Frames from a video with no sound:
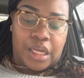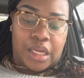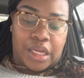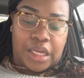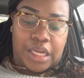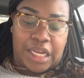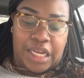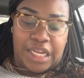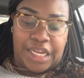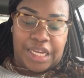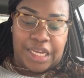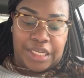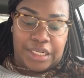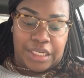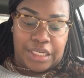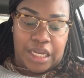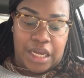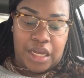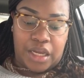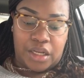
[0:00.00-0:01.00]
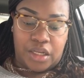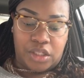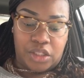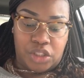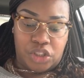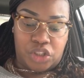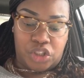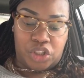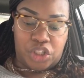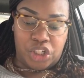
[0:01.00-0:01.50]
And
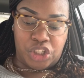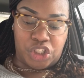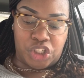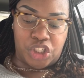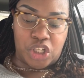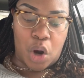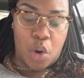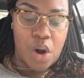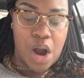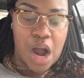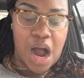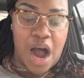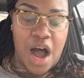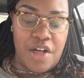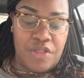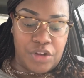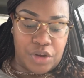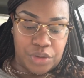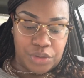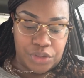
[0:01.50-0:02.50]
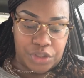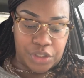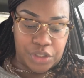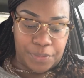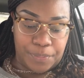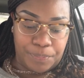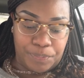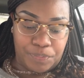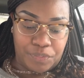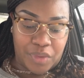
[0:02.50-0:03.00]
to show others
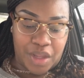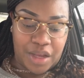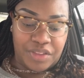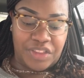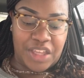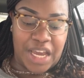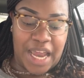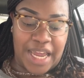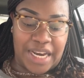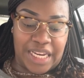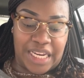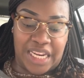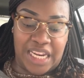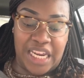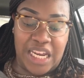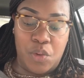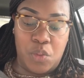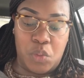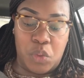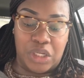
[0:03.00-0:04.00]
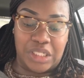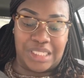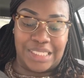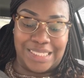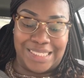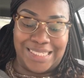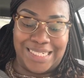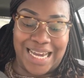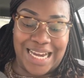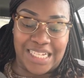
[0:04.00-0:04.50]
that he was
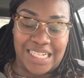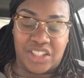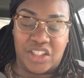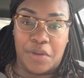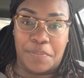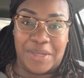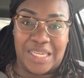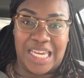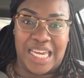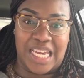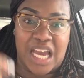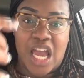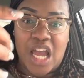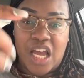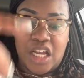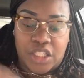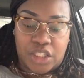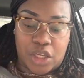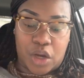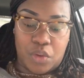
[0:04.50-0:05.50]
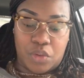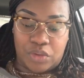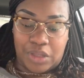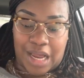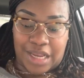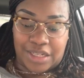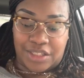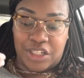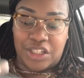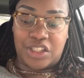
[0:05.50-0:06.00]
next to be king. So
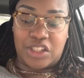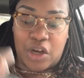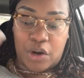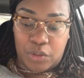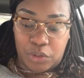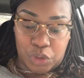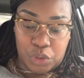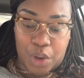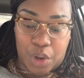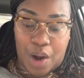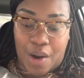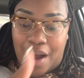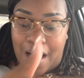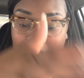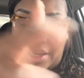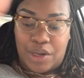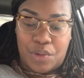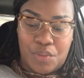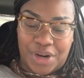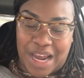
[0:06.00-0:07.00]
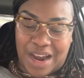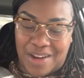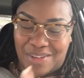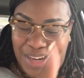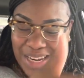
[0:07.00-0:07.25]
I just told you all how he went out and